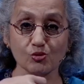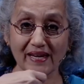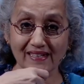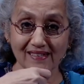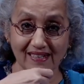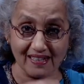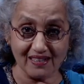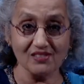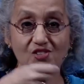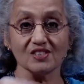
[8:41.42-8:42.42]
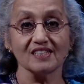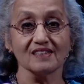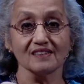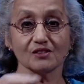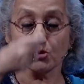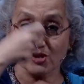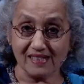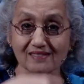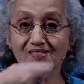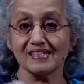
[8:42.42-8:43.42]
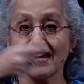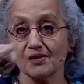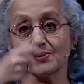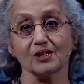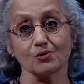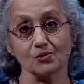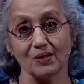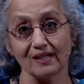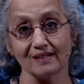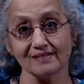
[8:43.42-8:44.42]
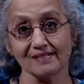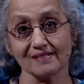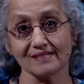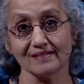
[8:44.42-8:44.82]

engage to take a stand without violence.